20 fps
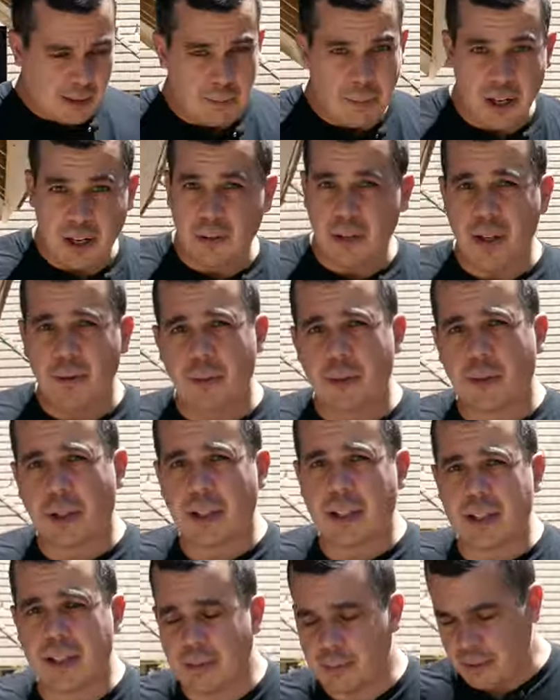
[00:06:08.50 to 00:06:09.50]
Pairing was
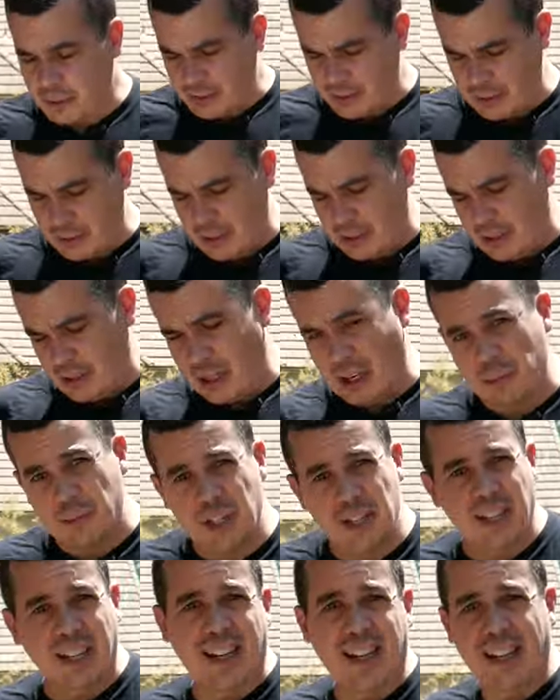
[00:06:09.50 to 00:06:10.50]
really simple. Um,
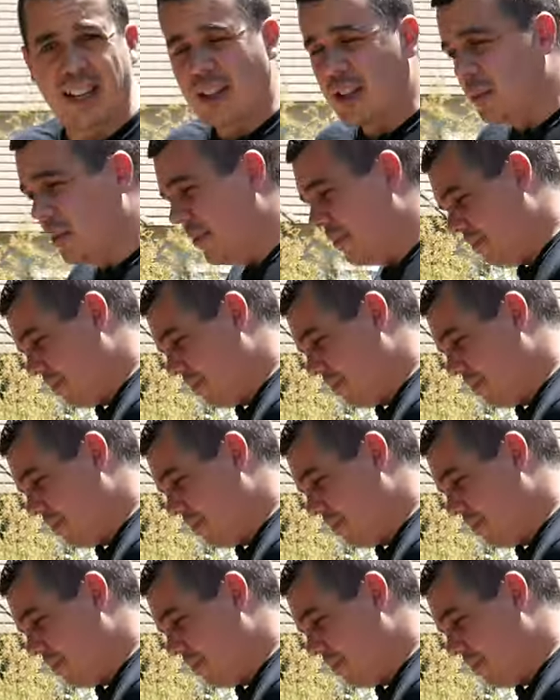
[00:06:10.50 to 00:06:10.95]
just like any other